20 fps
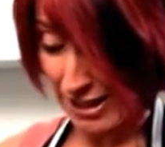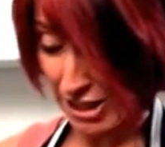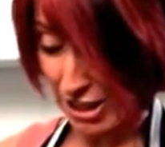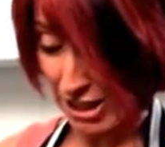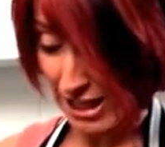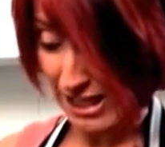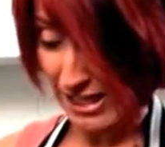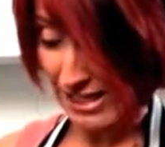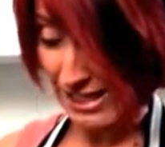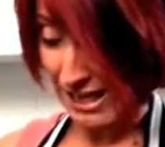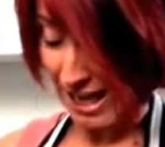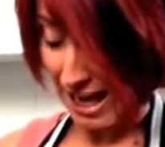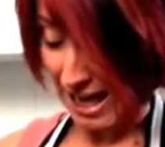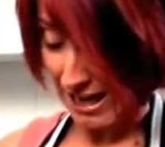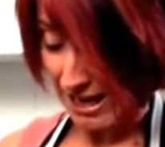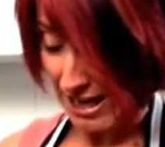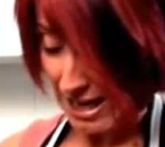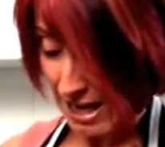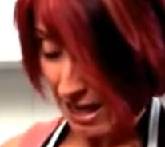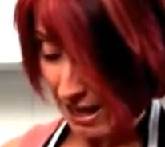
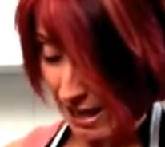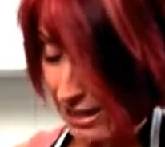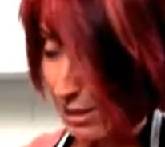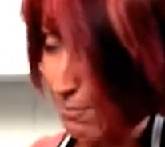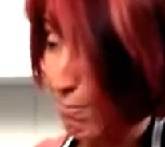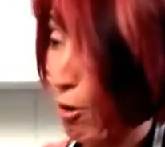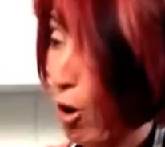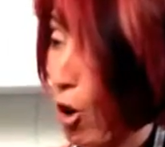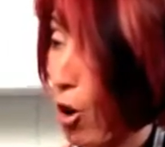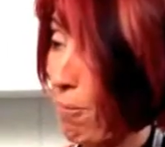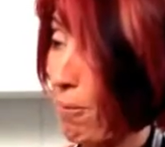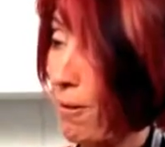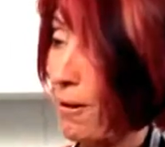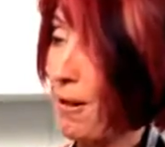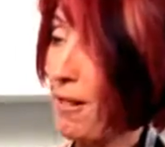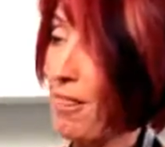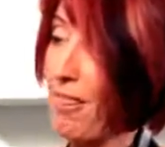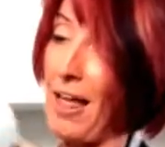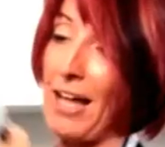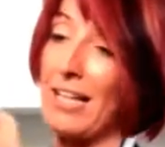cheesecake is pop
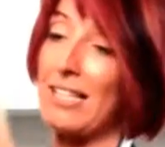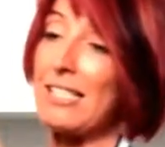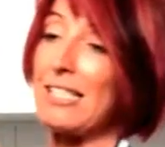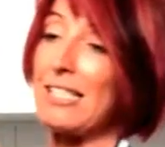that